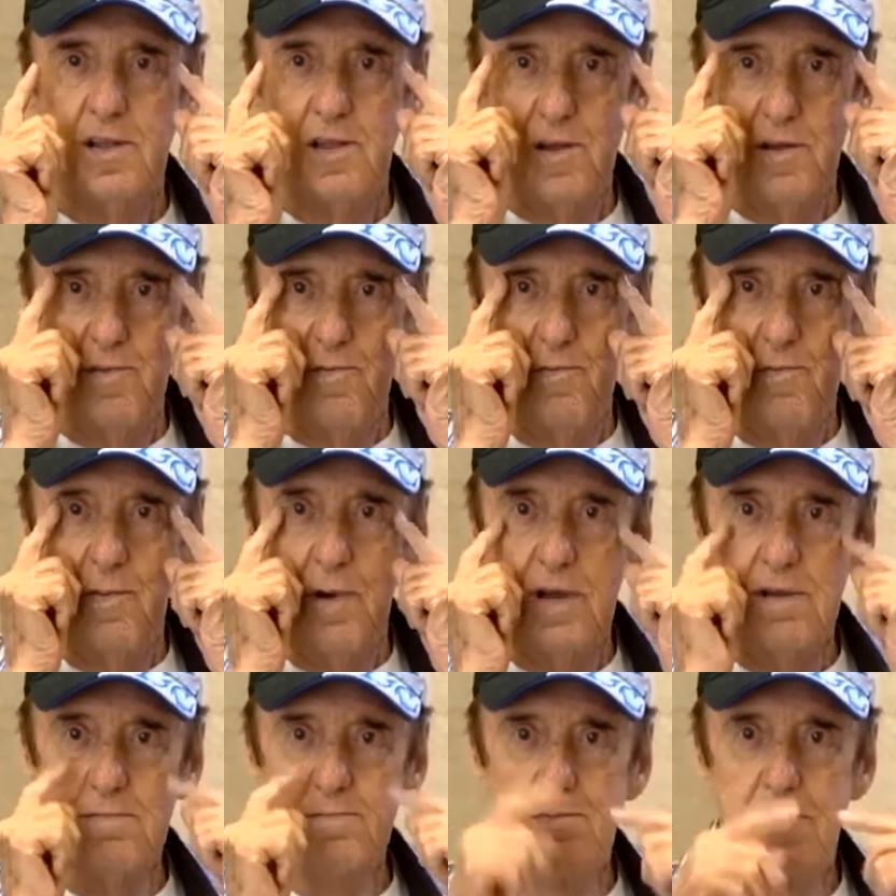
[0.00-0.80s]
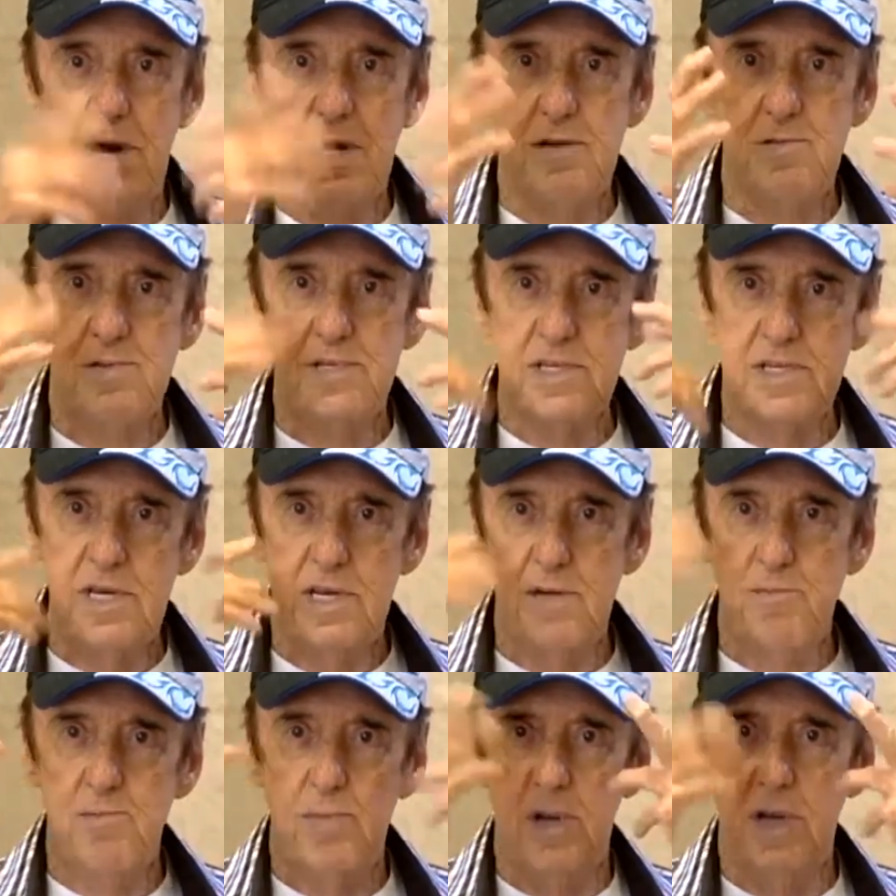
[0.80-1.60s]
that my body was
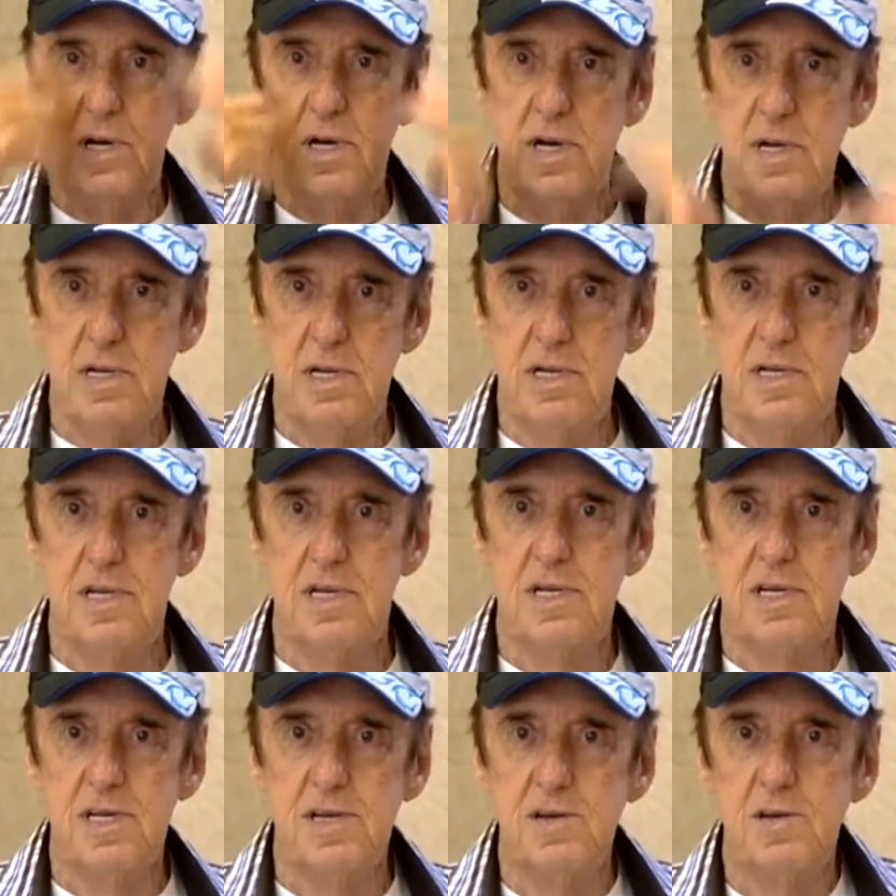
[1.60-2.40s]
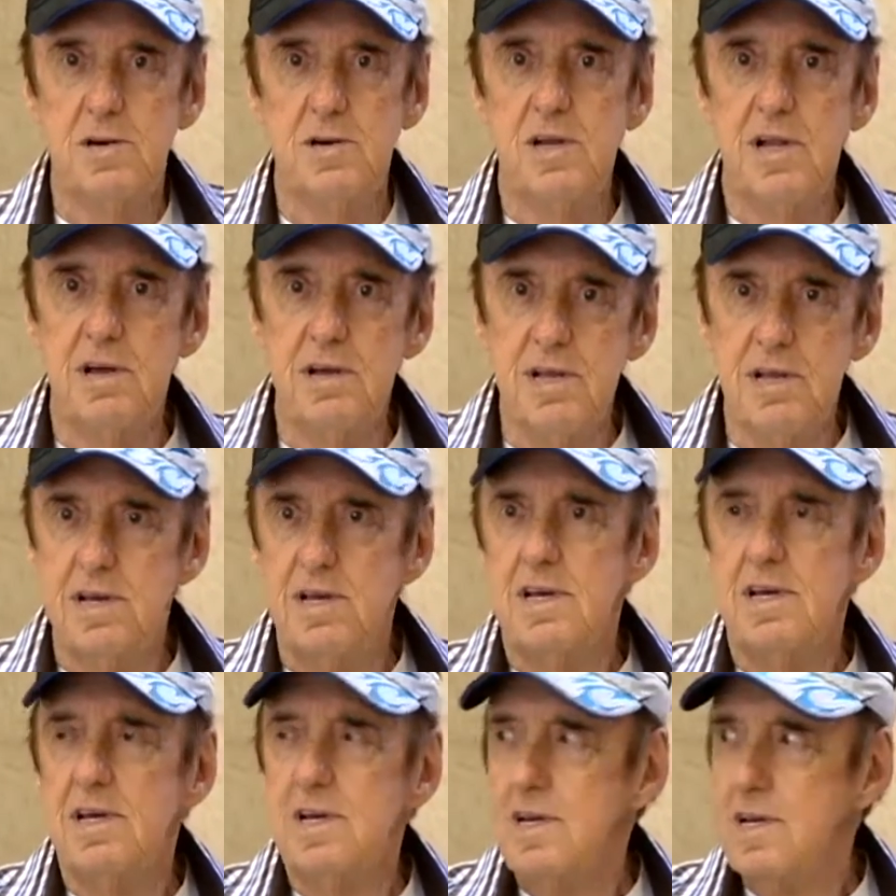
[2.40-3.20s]
getting blood, you know, and
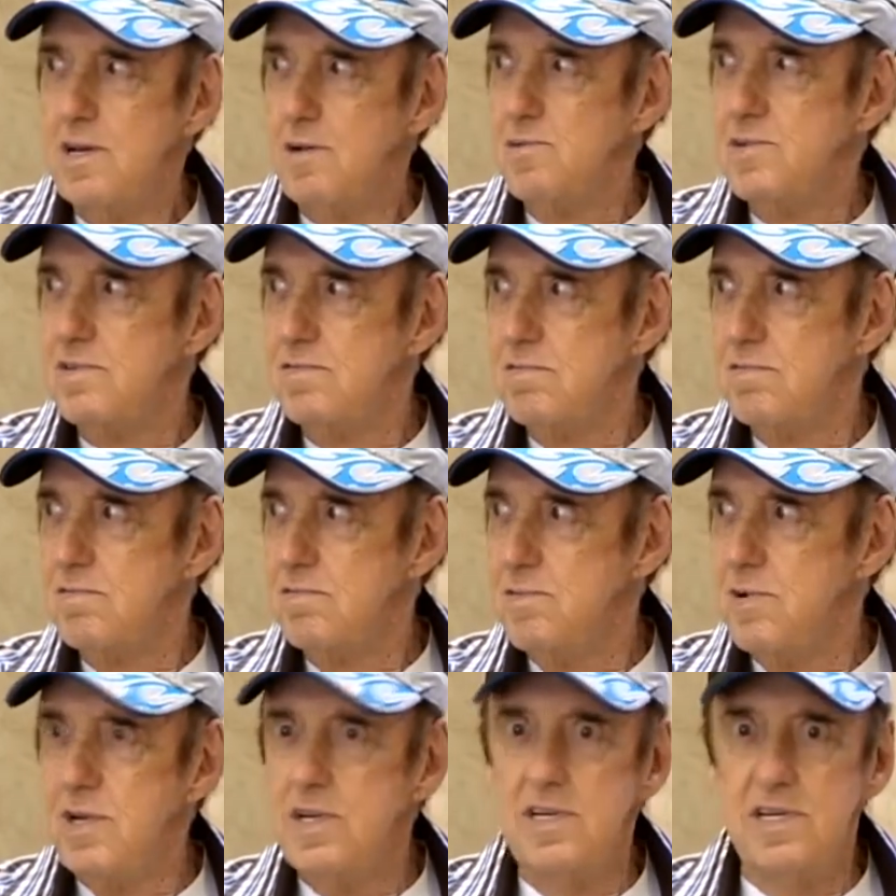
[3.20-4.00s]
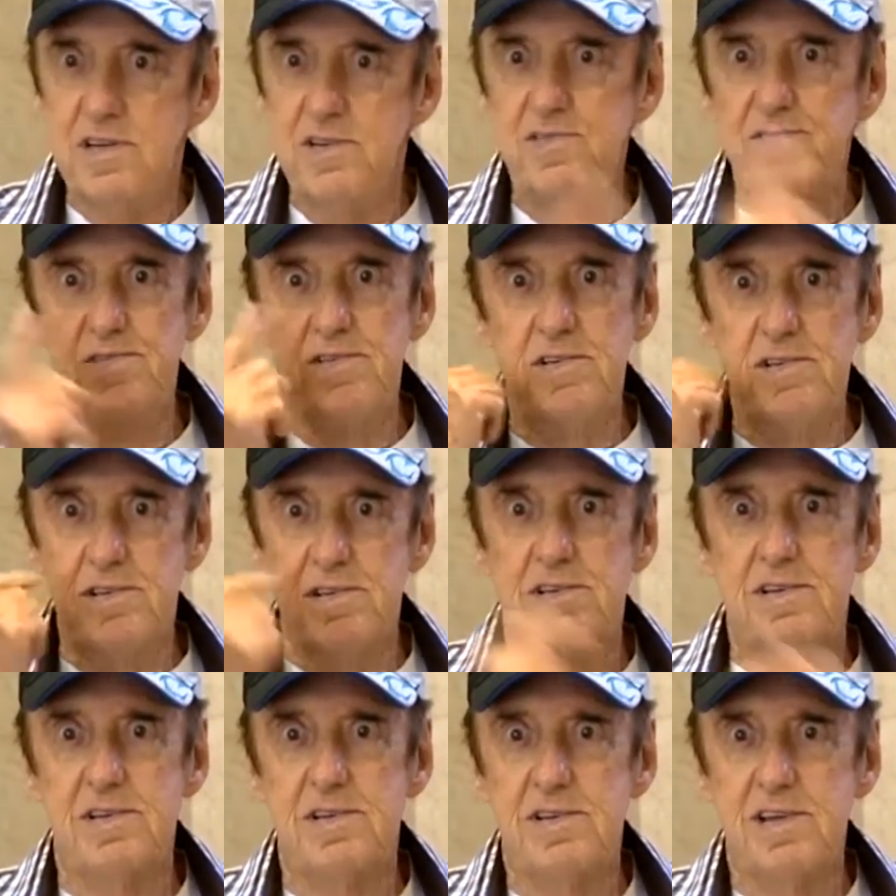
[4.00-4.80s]
it was really
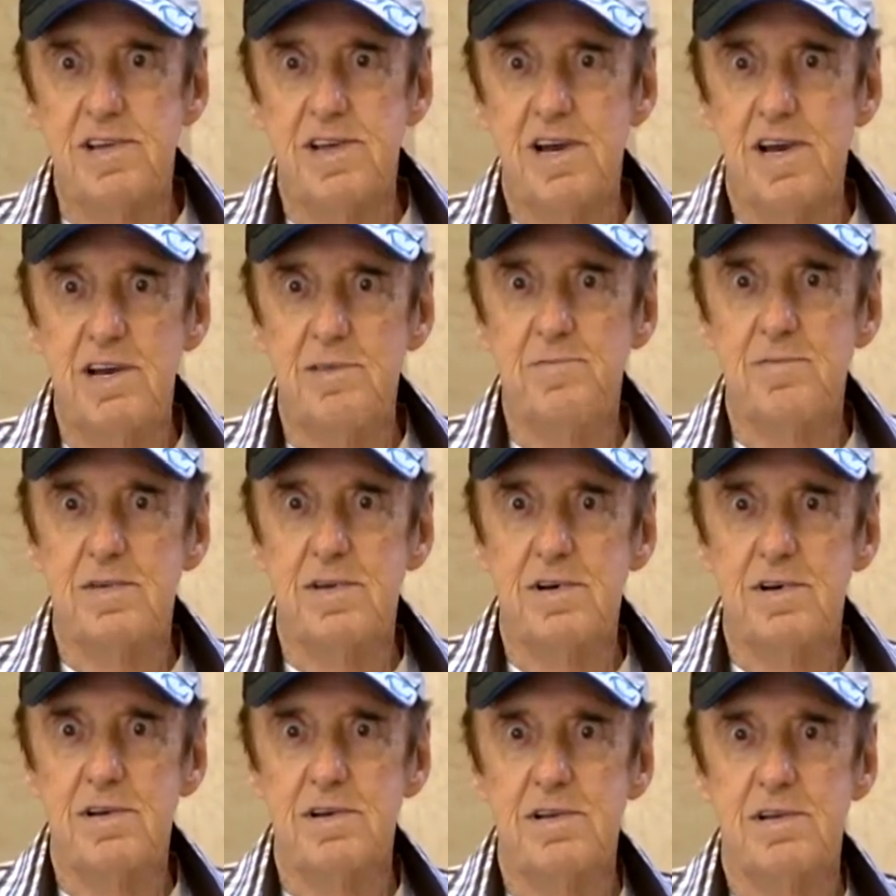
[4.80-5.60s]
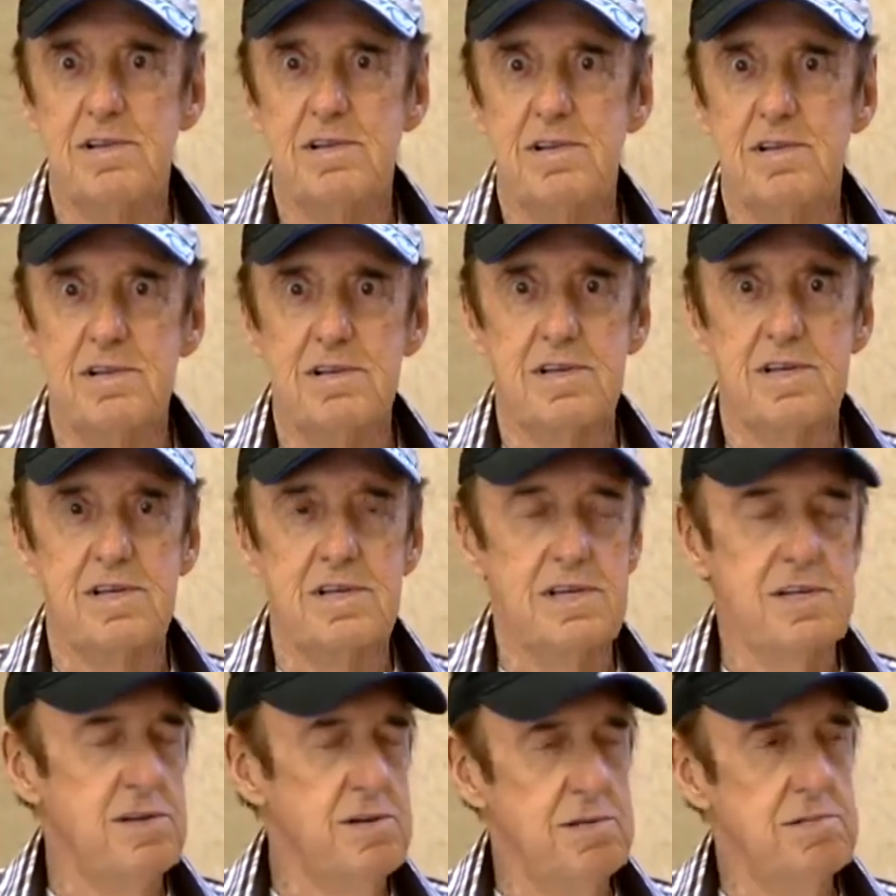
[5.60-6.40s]
different. I
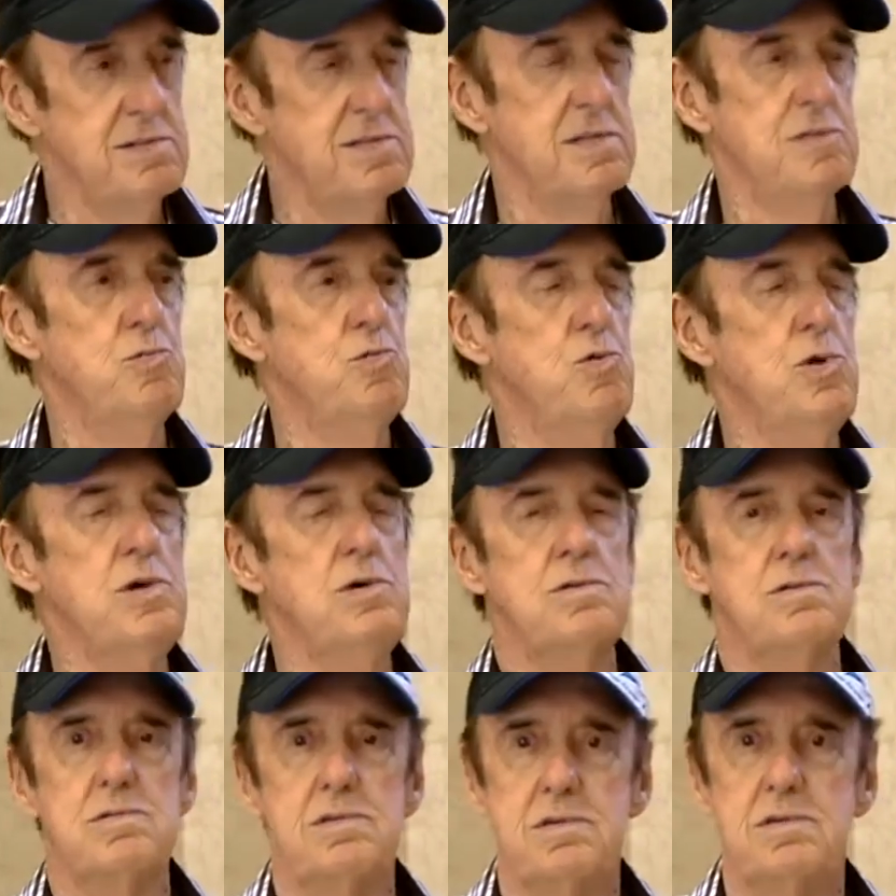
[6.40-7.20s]
was like, whoa,